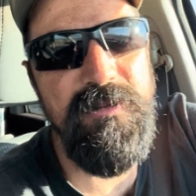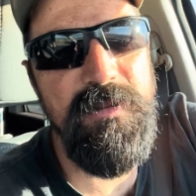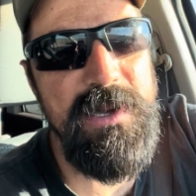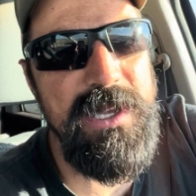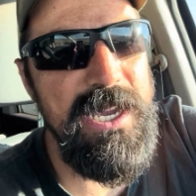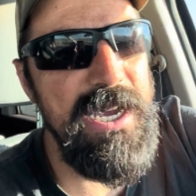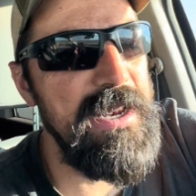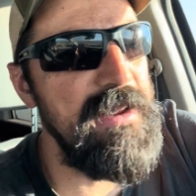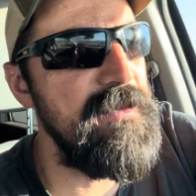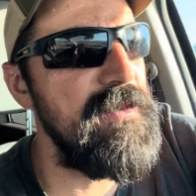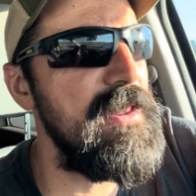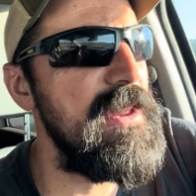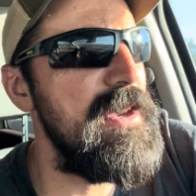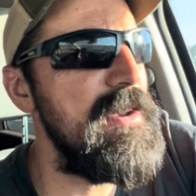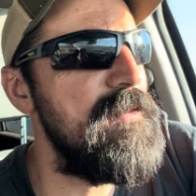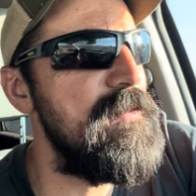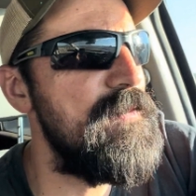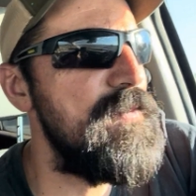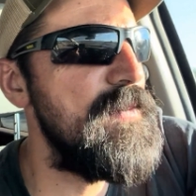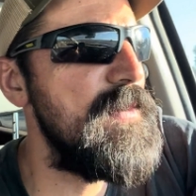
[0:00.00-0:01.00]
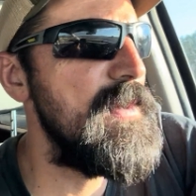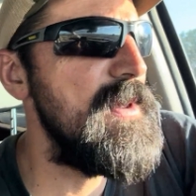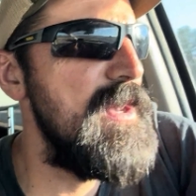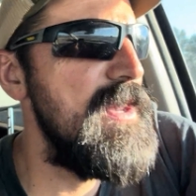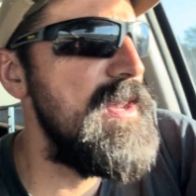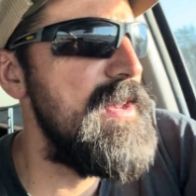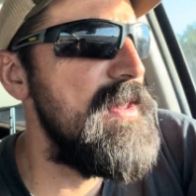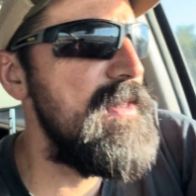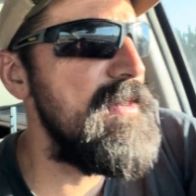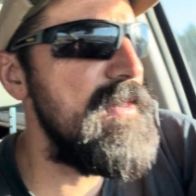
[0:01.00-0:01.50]
but kind of the
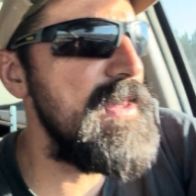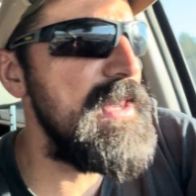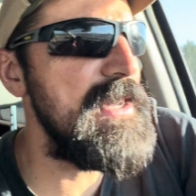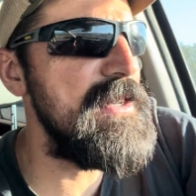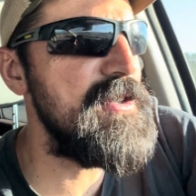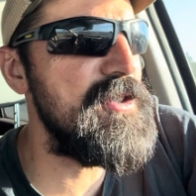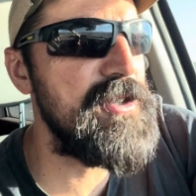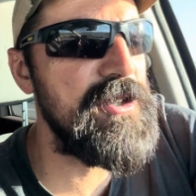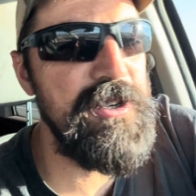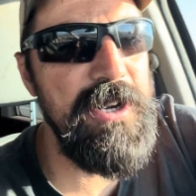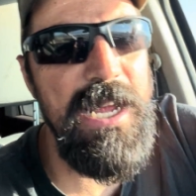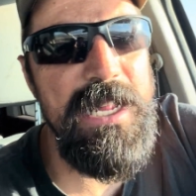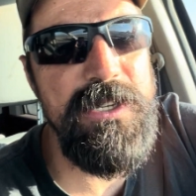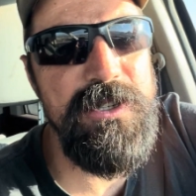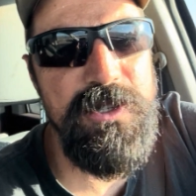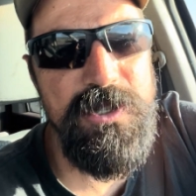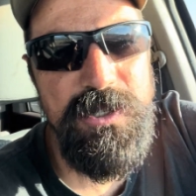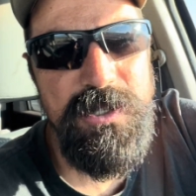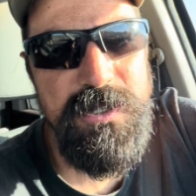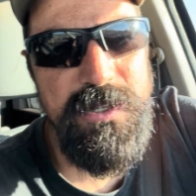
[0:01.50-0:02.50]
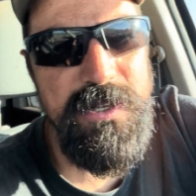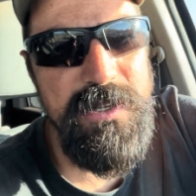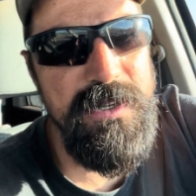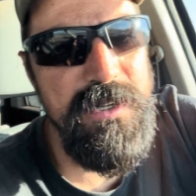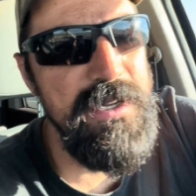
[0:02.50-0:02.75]
entrenched